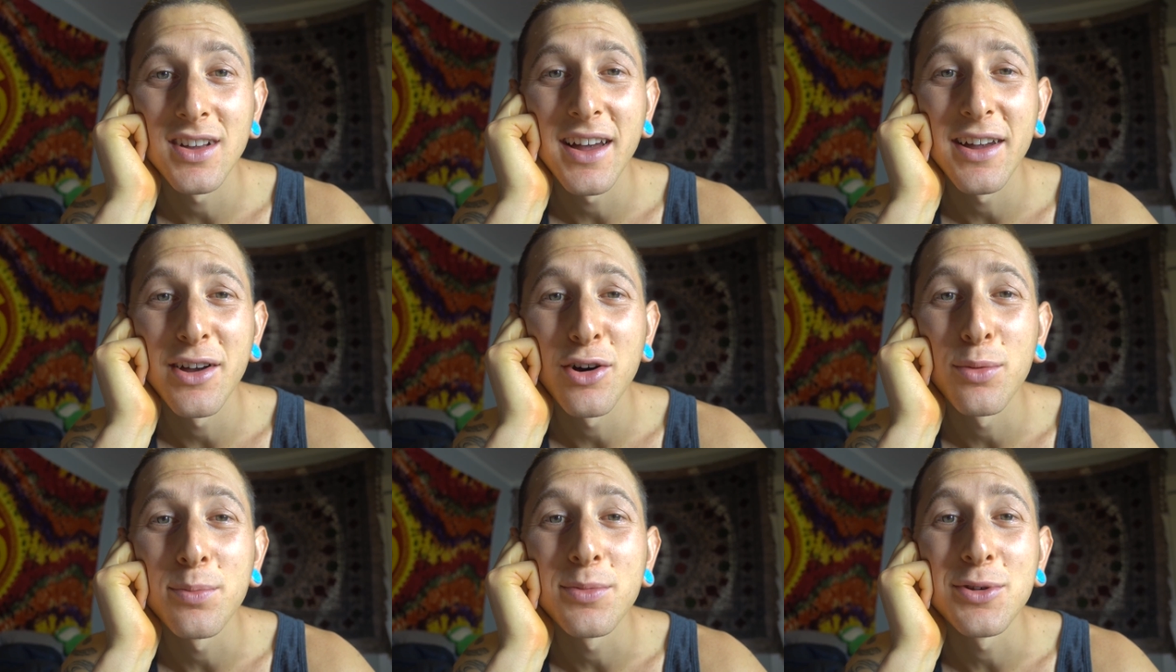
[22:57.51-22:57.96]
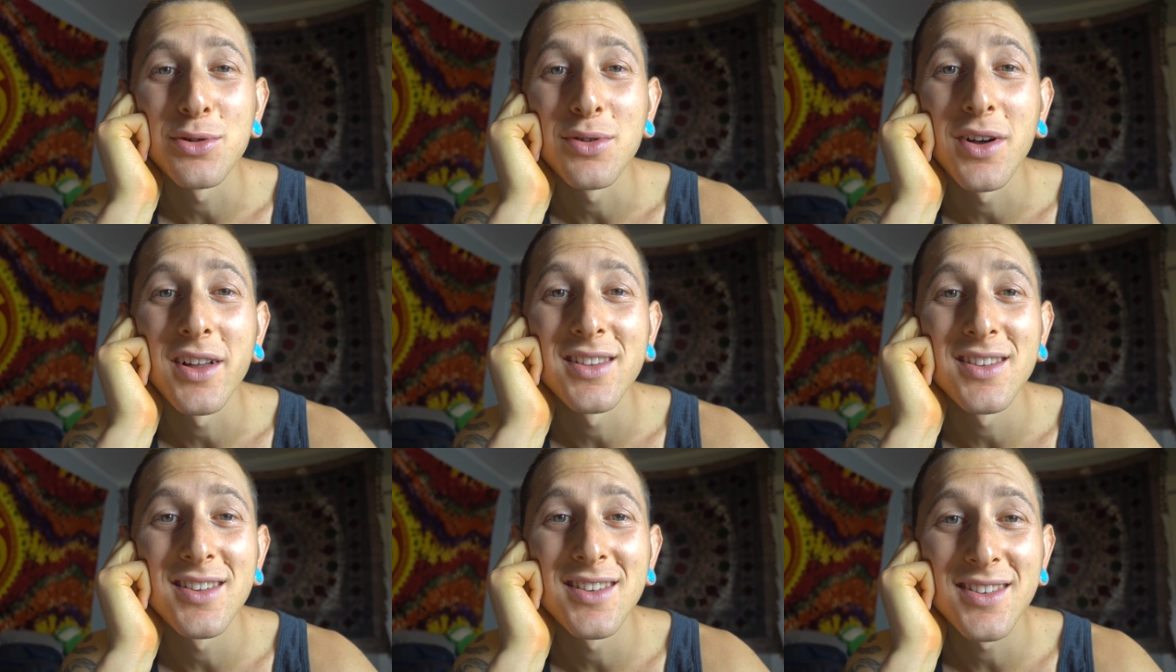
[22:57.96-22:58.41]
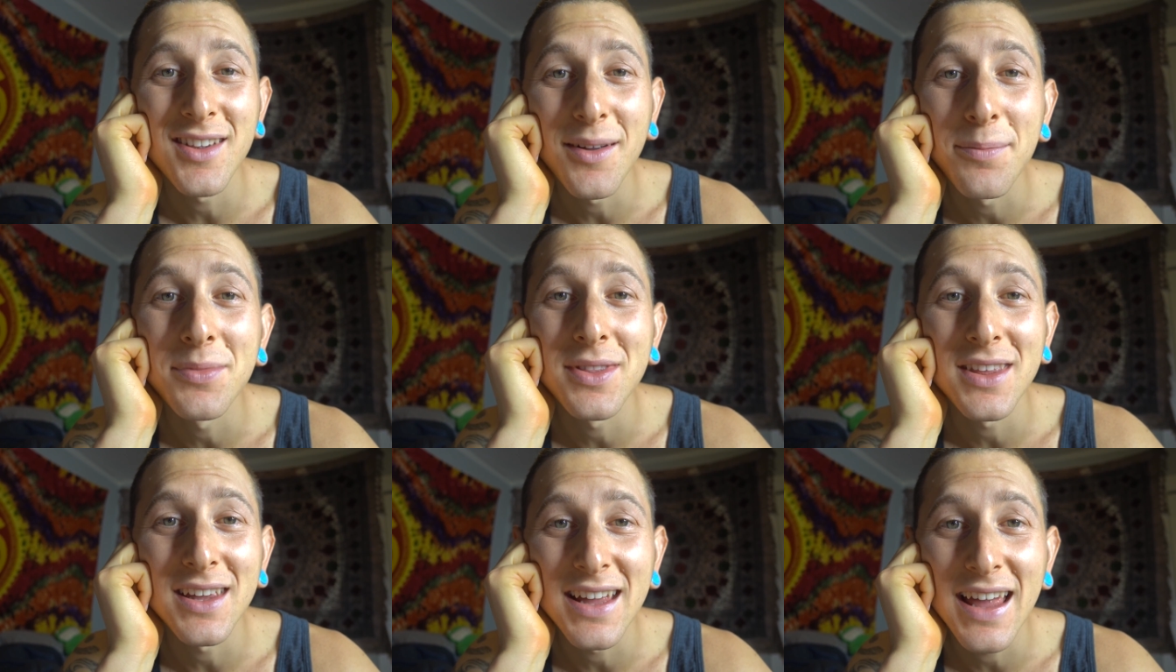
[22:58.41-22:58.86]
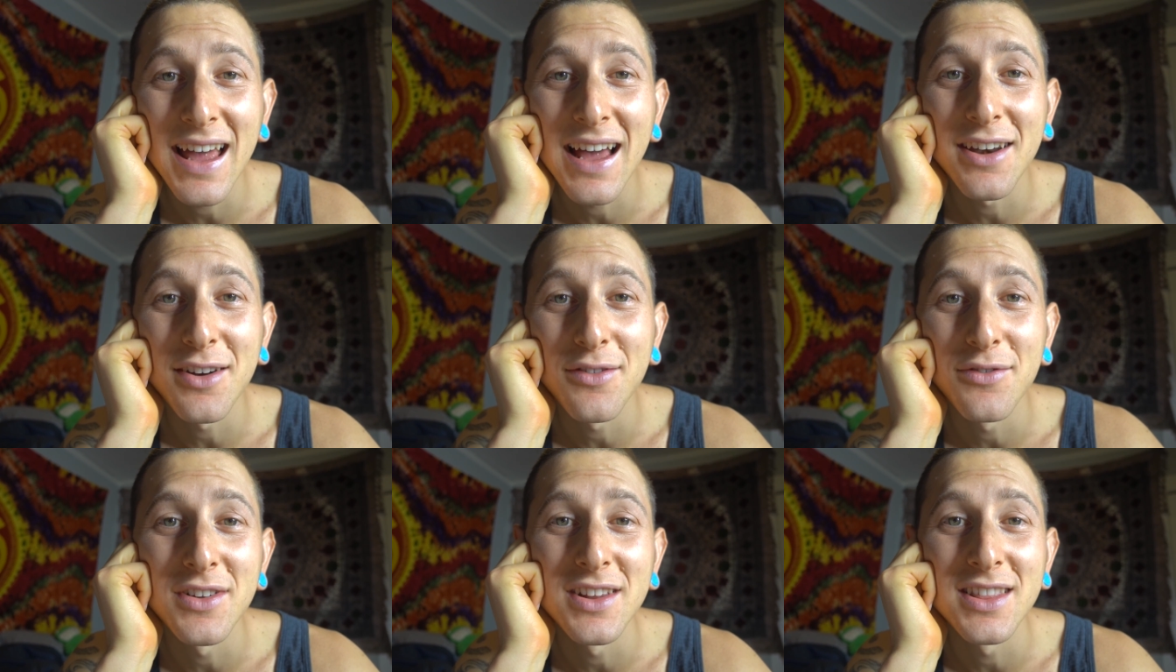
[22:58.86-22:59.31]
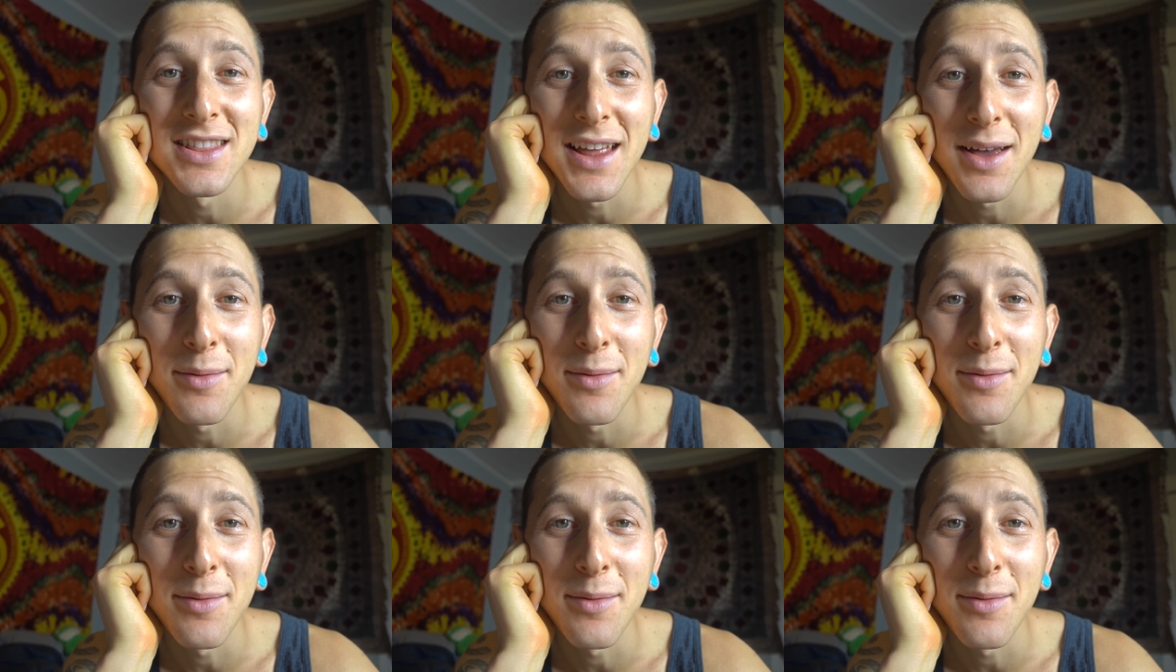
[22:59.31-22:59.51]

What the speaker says: I hope you got something out of it